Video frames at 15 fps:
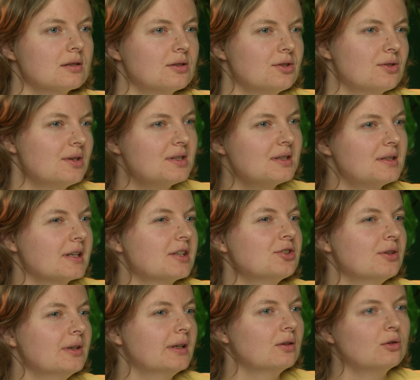So is it
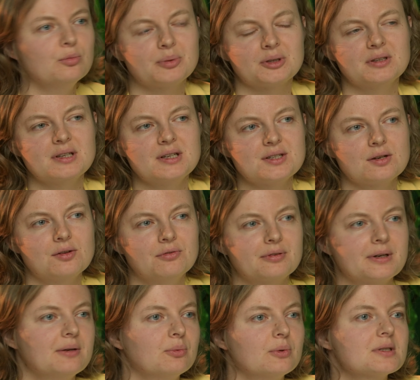actually open? Is it
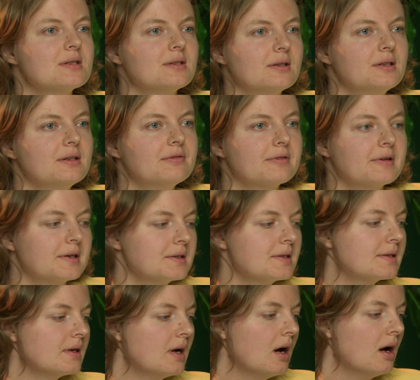free? What's the difference?